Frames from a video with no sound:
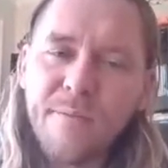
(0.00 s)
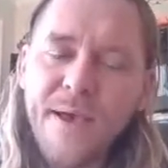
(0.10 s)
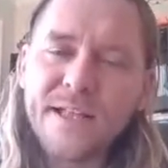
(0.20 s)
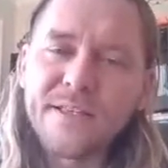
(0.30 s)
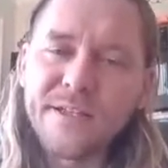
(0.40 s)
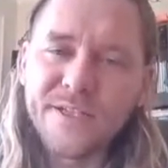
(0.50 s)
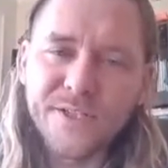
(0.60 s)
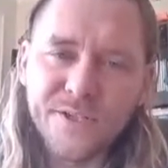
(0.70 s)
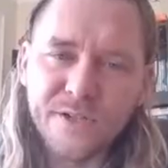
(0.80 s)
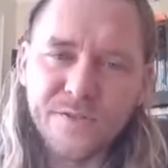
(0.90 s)
Back to the list
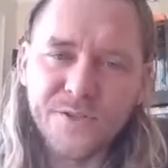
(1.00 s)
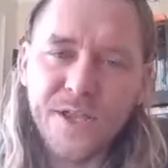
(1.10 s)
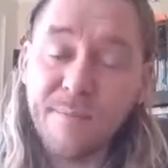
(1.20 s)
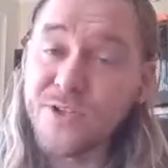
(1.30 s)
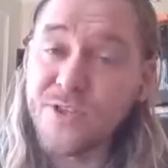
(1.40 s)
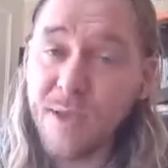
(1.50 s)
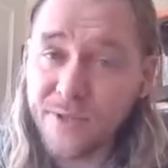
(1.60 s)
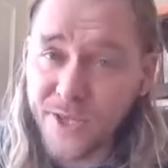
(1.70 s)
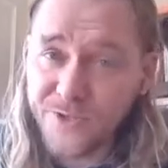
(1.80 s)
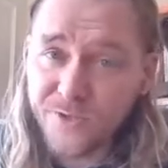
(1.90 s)
of servers. I mentioned the
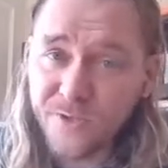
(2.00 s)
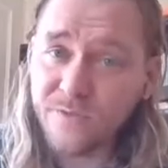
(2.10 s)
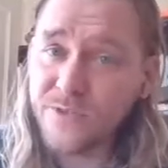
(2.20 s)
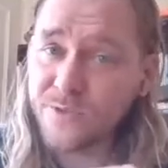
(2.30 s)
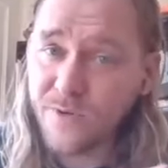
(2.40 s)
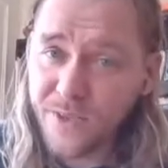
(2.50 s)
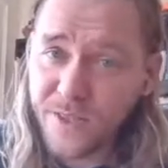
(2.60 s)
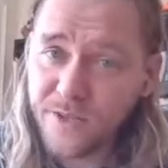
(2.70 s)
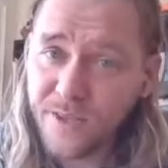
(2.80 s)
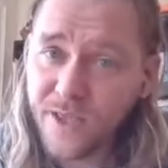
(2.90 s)
application server that's running
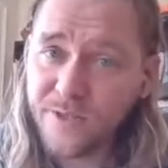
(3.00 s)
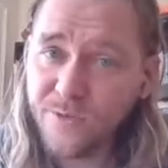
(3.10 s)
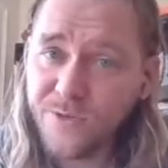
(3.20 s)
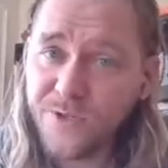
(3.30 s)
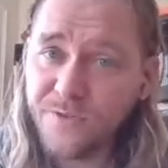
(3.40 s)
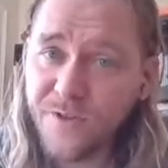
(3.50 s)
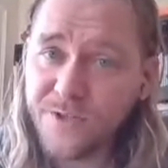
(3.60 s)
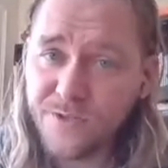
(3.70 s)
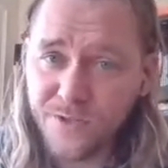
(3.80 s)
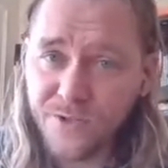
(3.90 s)
that source
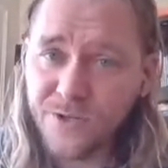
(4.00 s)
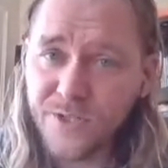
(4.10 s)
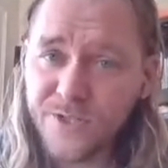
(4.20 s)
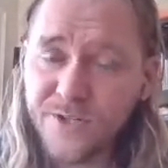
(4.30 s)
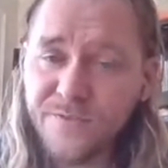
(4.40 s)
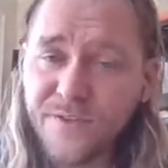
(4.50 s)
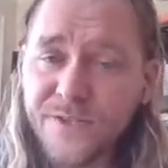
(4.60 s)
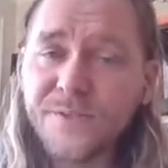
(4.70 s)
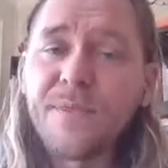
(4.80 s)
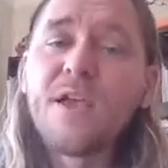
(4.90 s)
interface and the journalist
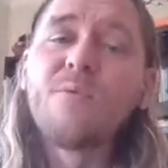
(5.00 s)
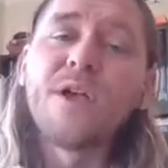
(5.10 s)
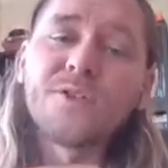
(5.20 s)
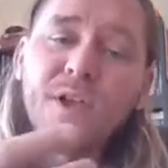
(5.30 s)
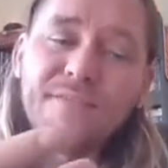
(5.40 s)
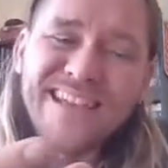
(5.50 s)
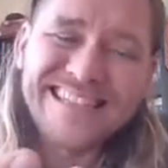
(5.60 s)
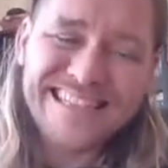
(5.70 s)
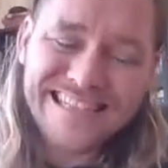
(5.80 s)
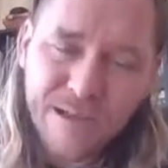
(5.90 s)
interface. We also have a
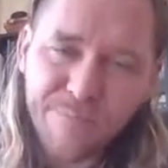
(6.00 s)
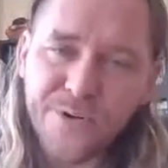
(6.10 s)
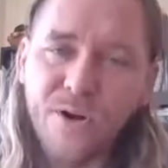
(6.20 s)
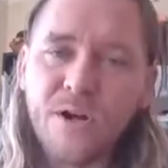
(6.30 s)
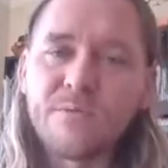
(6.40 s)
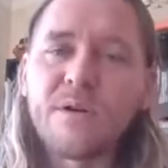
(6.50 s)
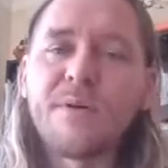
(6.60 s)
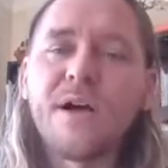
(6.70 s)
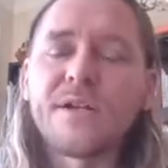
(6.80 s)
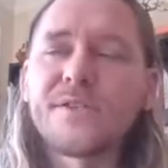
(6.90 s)
separate hardware
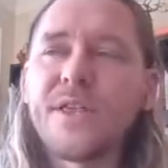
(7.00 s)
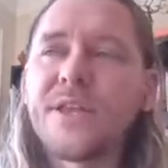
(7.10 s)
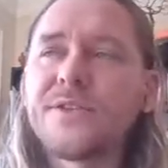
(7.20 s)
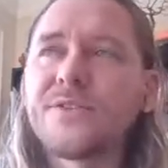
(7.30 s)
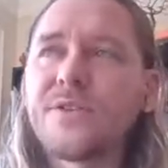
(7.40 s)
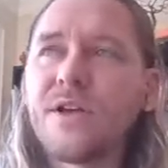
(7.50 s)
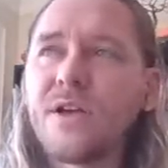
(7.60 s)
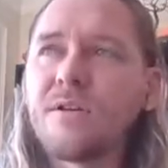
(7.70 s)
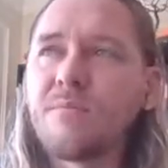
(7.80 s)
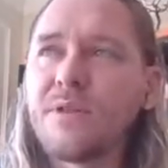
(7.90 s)
box that is
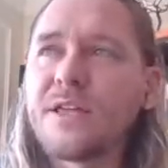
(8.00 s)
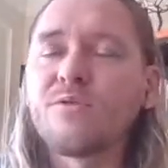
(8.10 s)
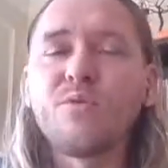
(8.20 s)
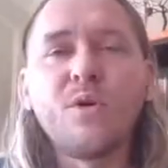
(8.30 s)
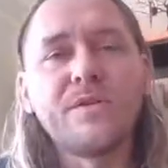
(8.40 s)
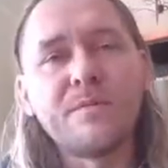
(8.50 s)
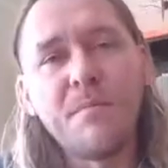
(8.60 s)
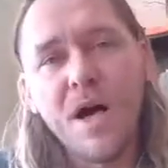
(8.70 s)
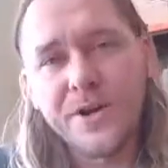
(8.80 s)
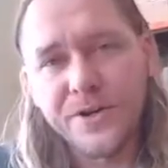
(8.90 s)
playing the role of a
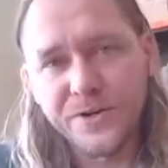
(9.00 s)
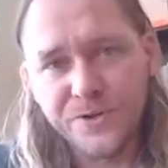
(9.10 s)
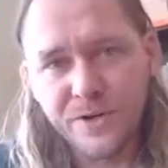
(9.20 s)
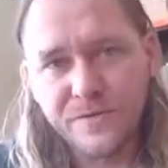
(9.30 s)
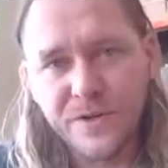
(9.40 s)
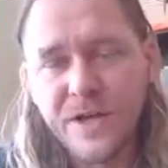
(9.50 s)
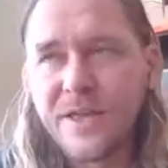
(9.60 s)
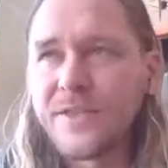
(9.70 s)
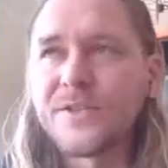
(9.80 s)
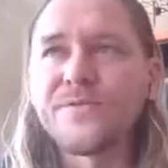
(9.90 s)
monitor server.
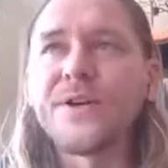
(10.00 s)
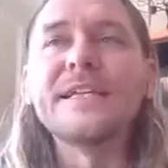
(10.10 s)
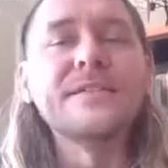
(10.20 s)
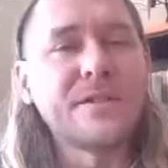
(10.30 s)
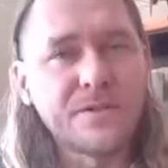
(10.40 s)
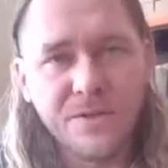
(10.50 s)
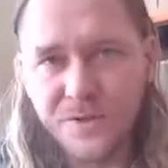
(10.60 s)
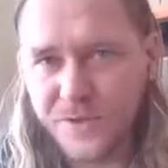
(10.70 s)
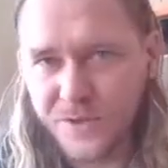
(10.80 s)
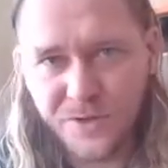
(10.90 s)
This is for internal
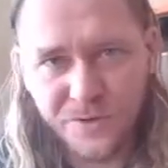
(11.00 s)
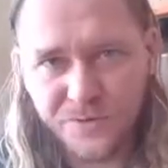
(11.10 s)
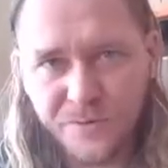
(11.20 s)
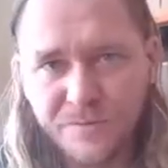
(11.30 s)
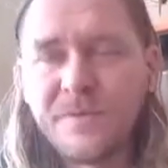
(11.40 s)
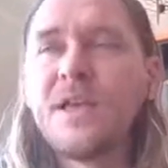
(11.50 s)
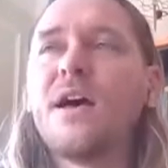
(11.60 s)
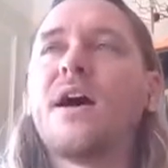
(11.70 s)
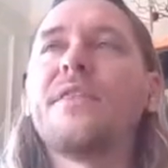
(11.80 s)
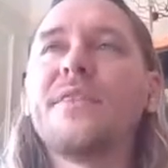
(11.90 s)
use at the newsroom.
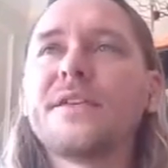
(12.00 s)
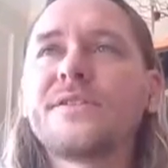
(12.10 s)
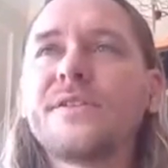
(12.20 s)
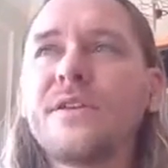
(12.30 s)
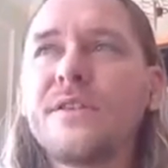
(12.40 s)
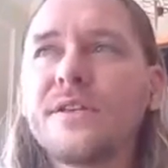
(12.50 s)
This